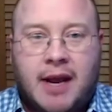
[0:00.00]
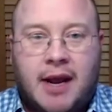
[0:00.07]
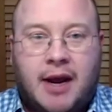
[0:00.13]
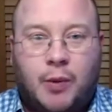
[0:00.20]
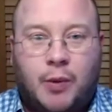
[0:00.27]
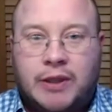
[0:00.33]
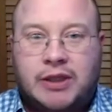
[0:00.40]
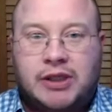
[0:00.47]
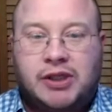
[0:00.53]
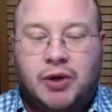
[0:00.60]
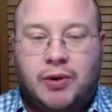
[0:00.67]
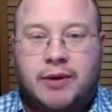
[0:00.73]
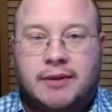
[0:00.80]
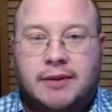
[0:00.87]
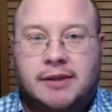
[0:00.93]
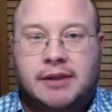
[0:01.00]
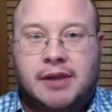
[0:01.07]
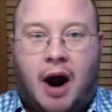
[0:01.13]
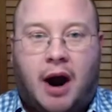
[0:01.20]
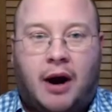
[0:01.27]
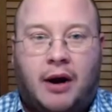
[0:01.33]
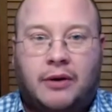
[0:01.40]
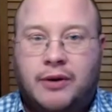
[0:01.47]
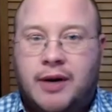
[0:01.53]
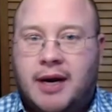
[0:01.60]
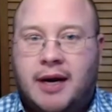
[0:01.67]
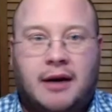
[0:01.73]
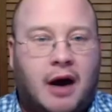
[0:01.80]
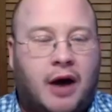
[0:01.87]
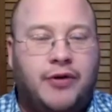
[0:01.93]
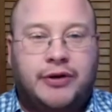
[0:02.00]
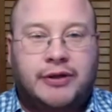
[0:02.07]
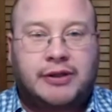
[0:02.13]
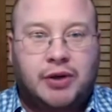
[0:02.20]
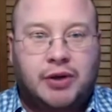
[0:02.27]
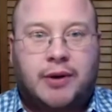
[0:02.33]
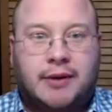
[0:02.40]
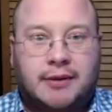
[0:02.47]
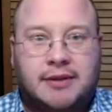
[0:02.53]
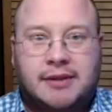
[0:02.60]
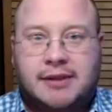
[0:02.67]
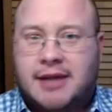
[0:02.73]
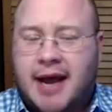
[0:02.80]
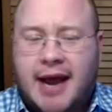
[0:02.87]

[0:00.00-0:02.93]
in which students are leading other students.